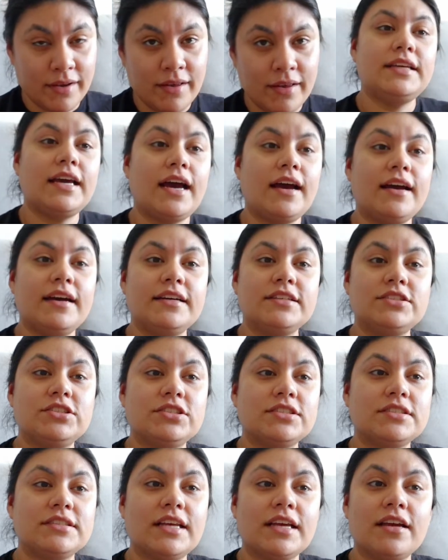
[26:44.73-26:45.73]
Yeah, it's
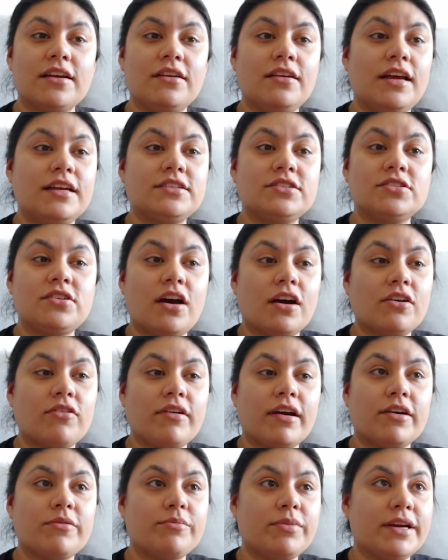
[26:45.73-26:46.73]
just like, it's not
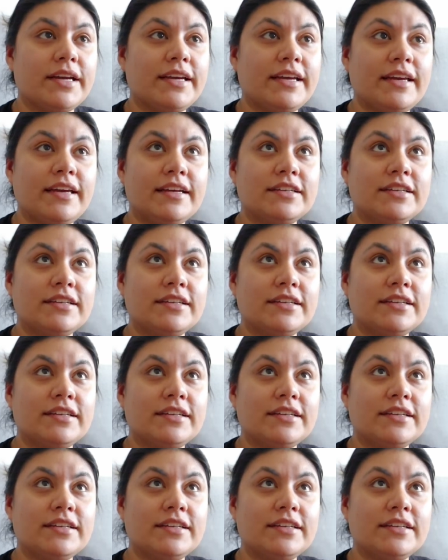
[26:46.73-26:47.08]
groundbreaking.